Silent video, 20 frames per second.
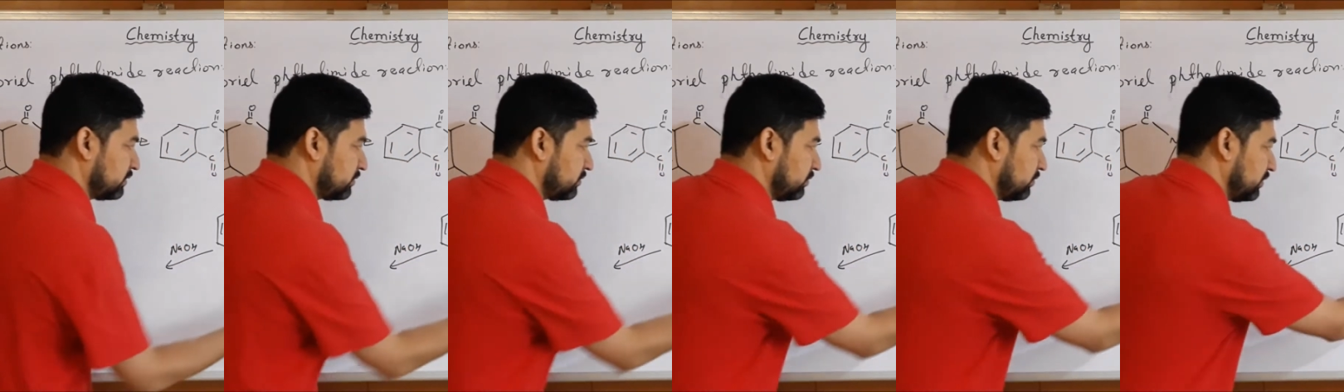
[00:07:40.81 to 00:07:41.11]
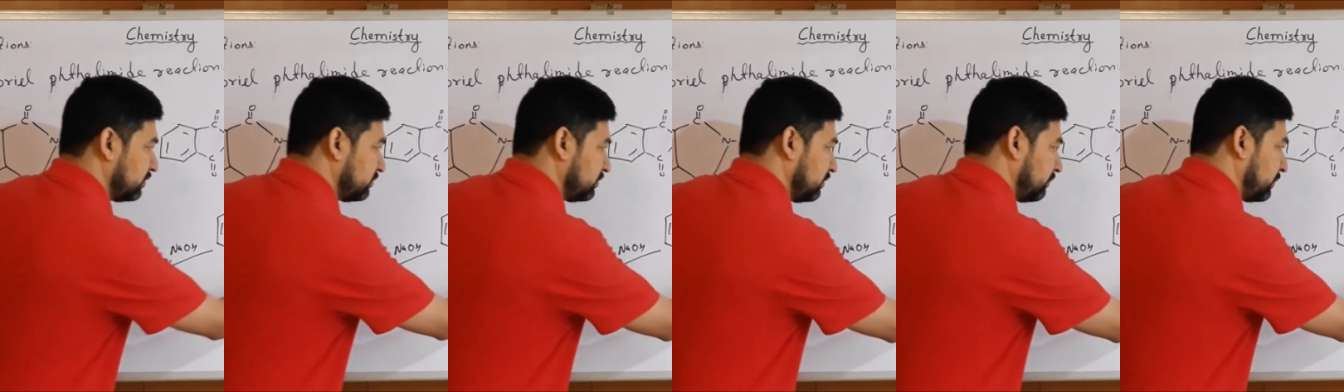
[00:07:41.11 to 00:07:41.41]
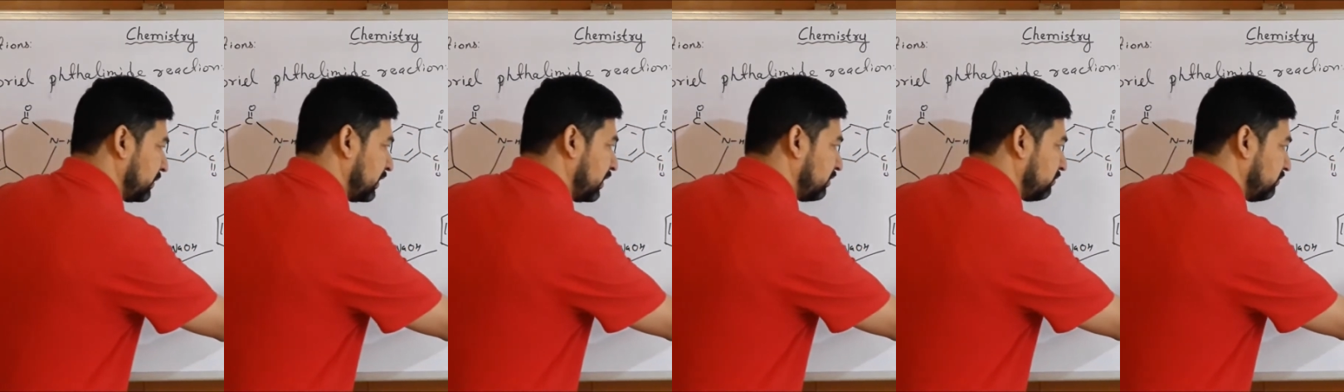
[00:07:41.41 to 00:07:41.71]
So the
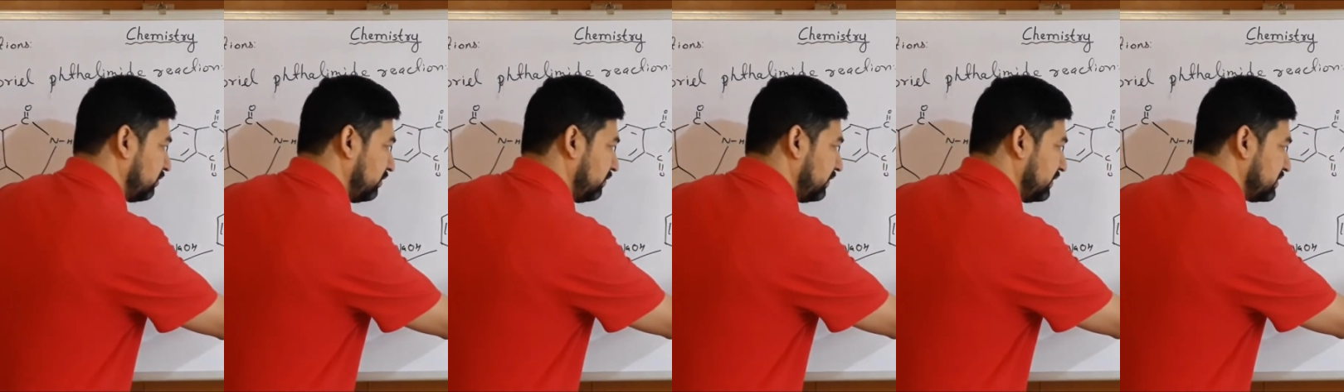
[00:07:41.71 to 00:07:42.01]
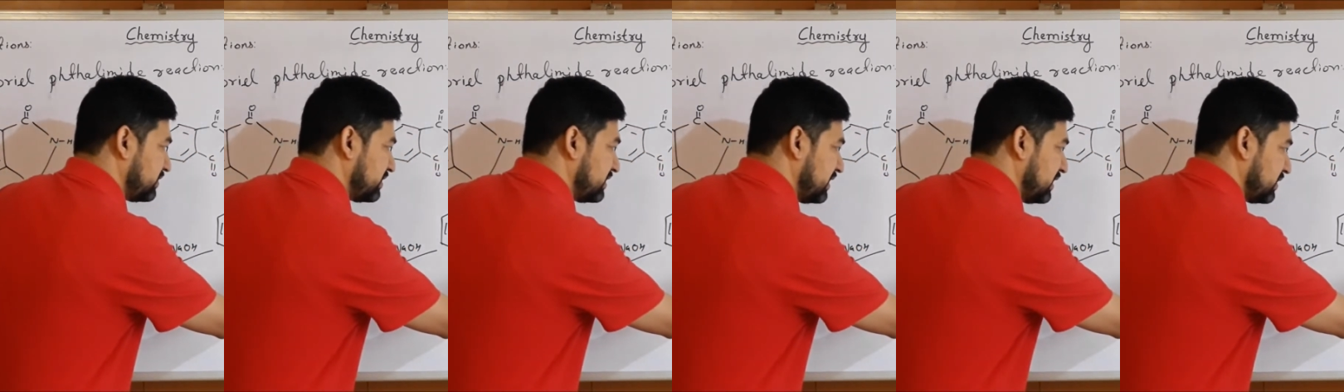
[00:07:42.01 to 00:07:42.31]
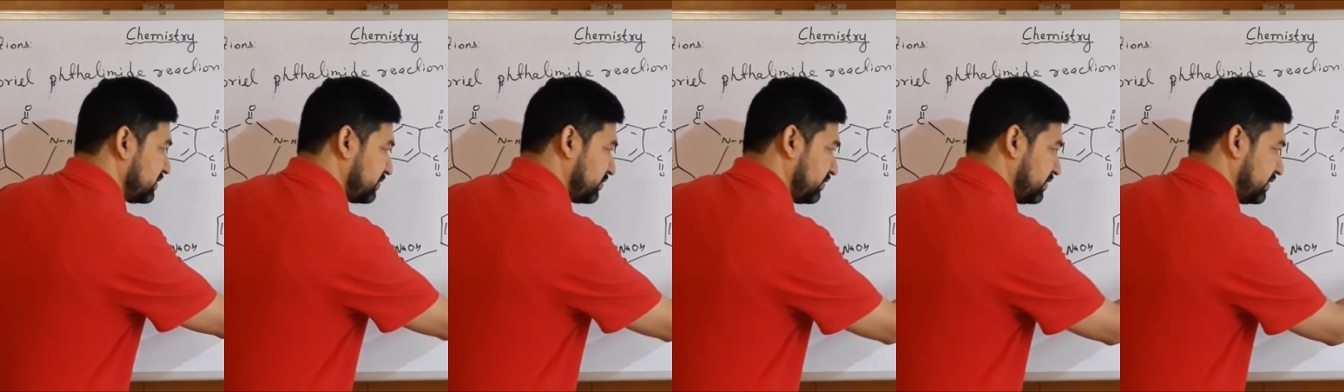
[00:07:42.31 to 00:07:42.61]
product will be
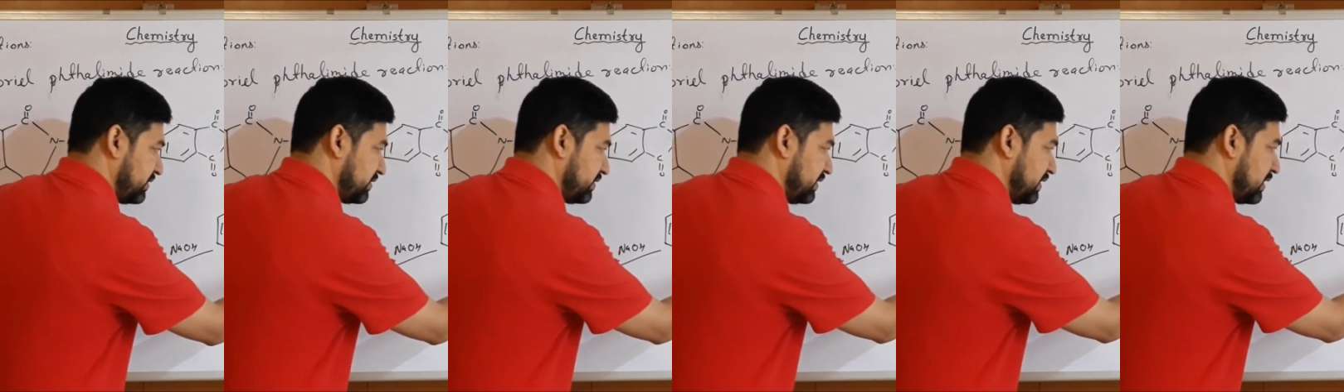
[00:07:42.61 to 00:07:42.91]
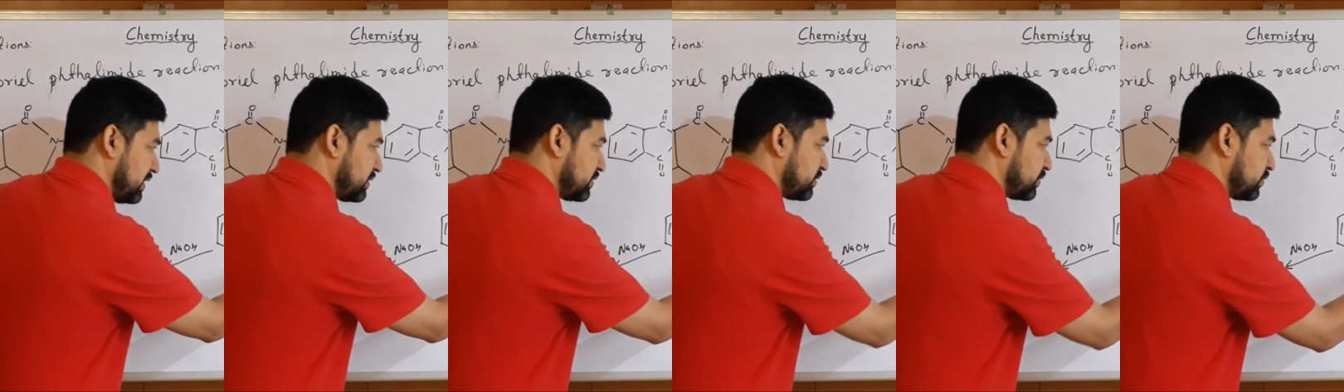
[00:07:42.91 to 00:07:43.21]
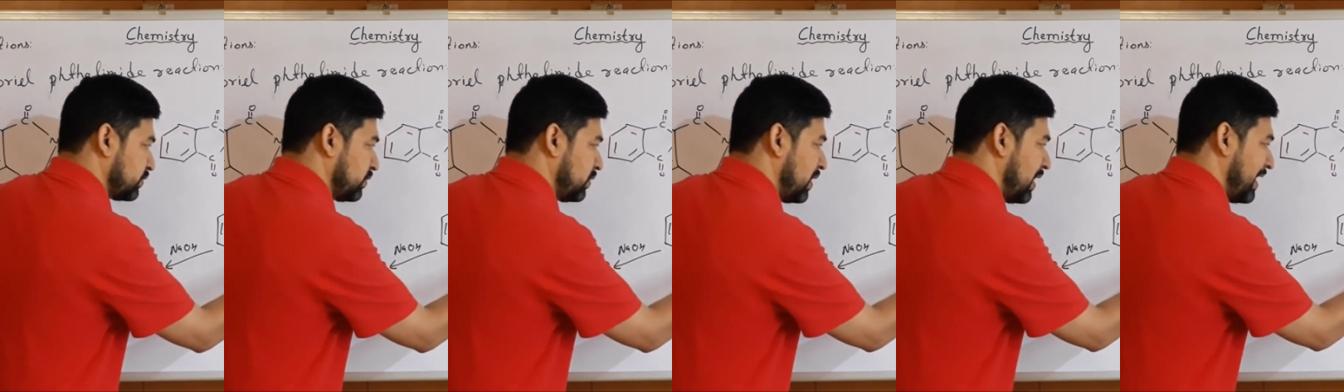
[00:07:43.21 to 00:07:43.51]
CS3,
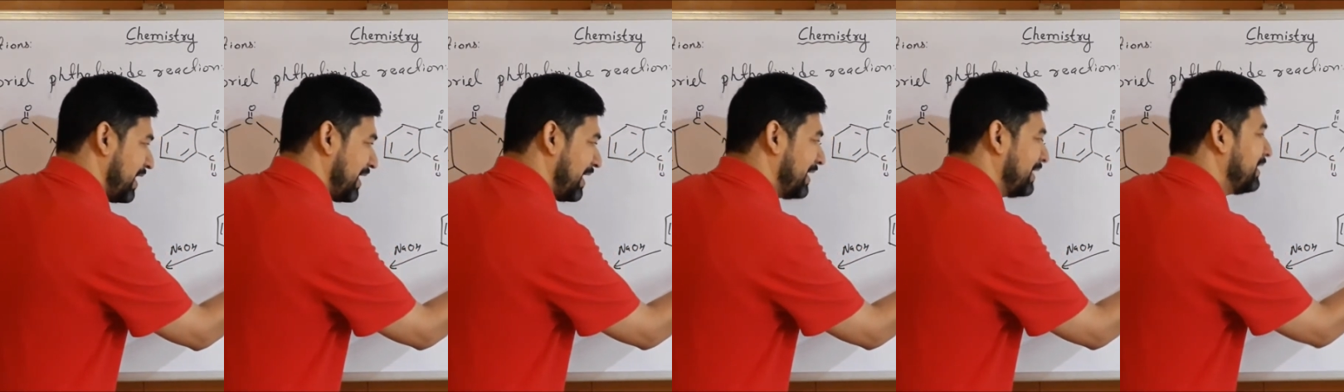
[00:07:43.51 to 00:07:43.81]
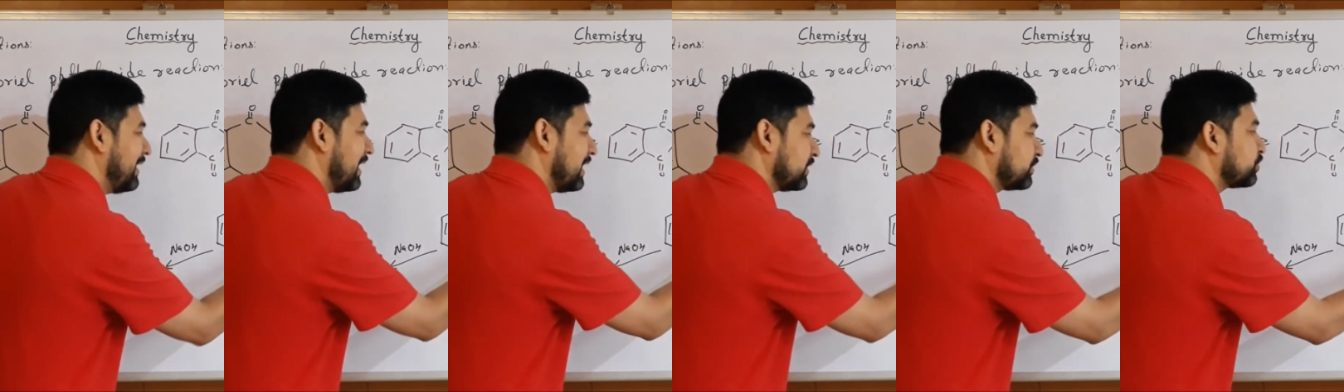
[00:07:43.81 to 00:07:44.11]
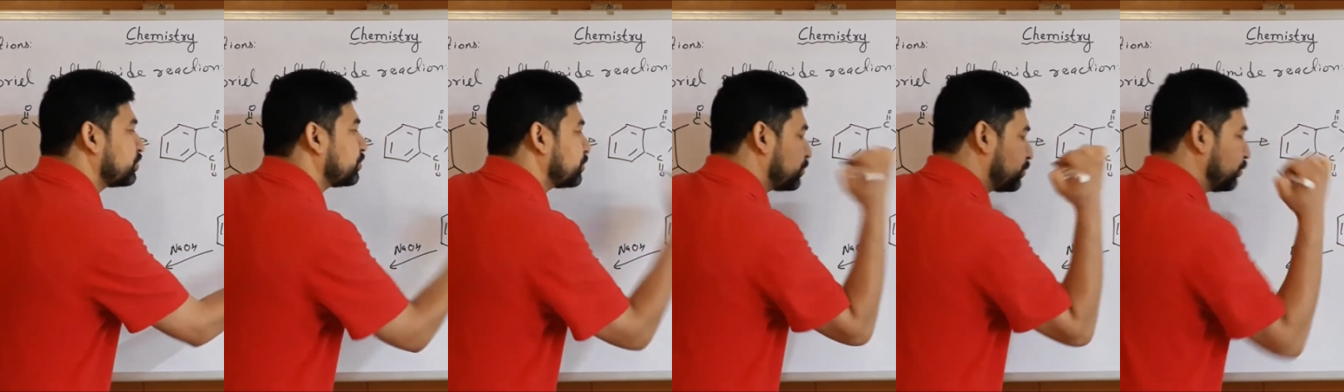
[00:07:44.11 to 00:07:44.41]
CS2,
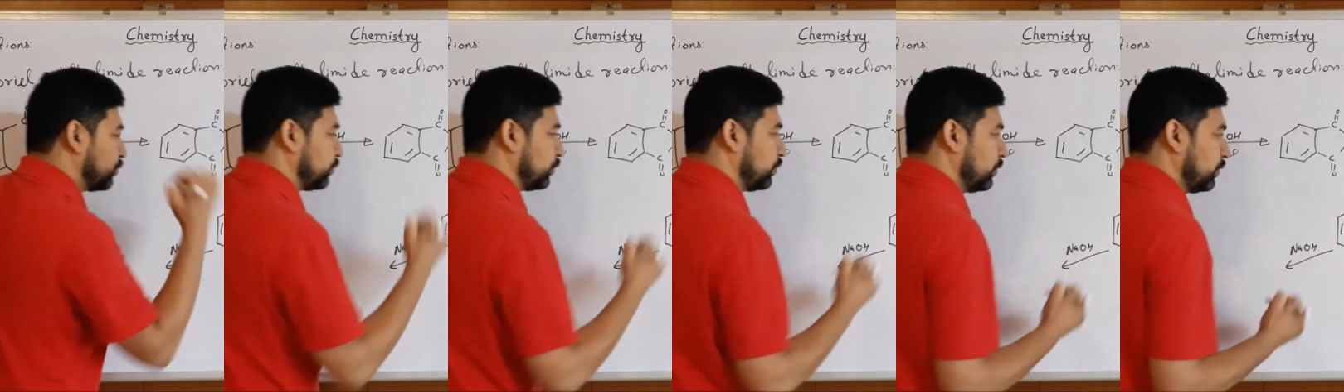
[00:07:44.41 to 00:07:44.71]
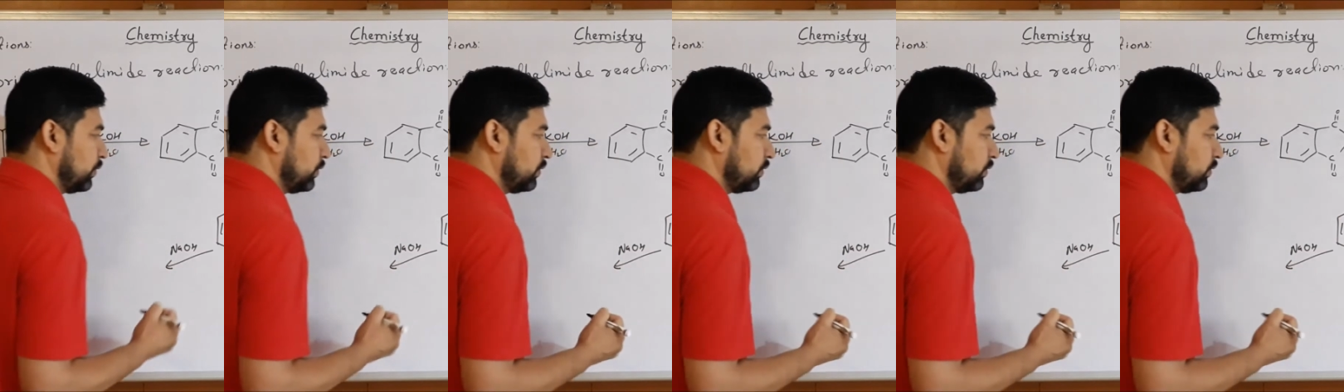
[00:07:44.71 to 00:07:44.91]
NH2.